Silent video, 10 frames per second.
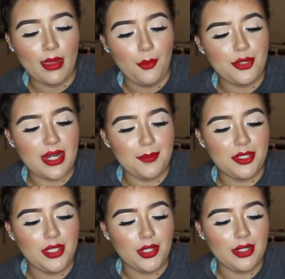which I'm
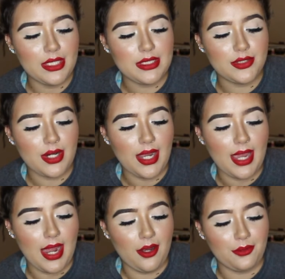curious to
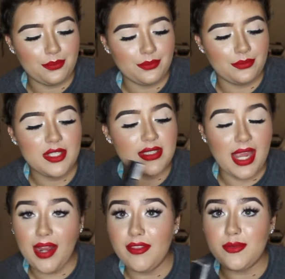try out. Since I
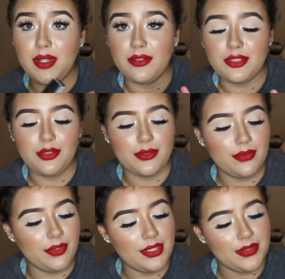have this one, I'll just do this
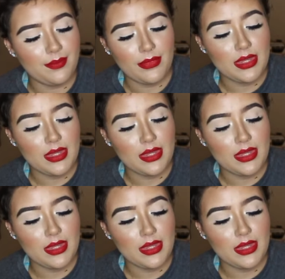one first.